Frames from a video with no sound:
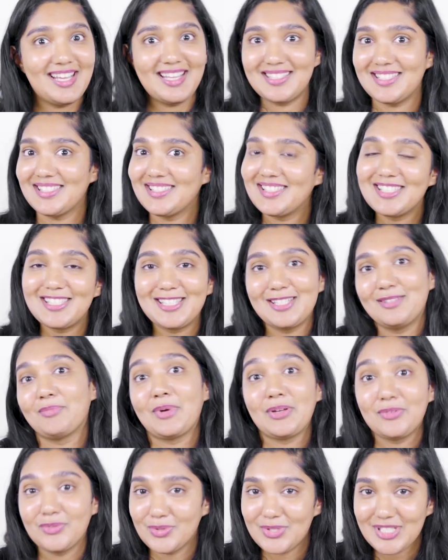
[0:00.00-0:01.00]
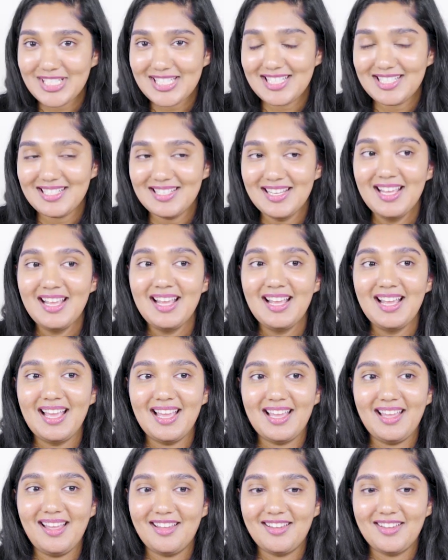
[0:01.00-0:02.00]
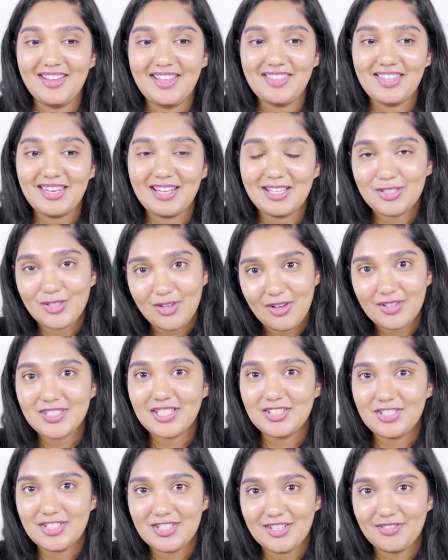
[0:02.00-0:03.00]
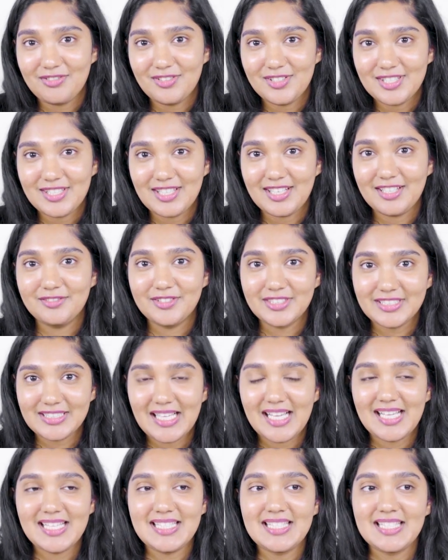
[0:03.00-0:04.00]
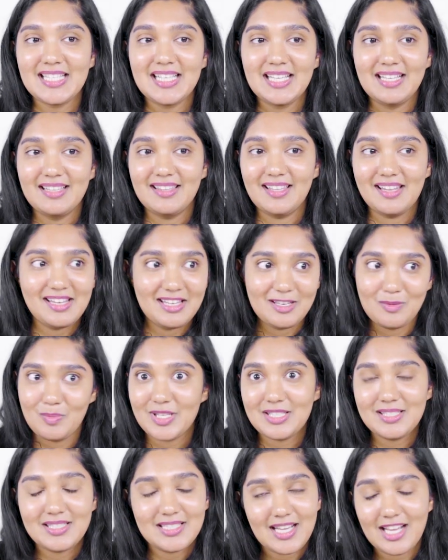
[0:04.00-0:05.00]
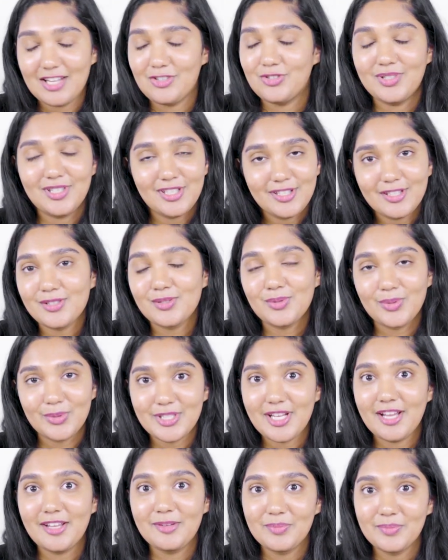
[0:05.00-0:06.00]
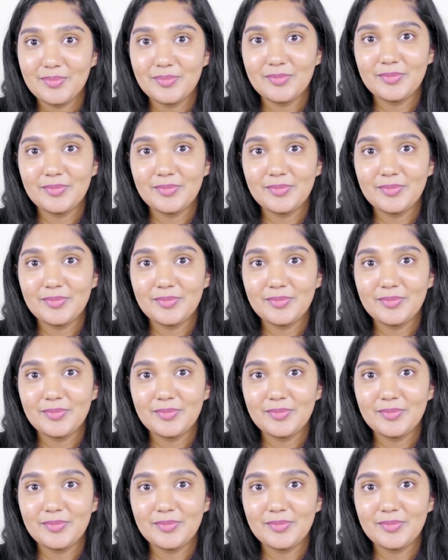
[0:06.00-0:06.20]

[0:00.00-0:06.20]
and essences in my routine, and then I saw such a difference that I realized that it had been dehydrated this whole time.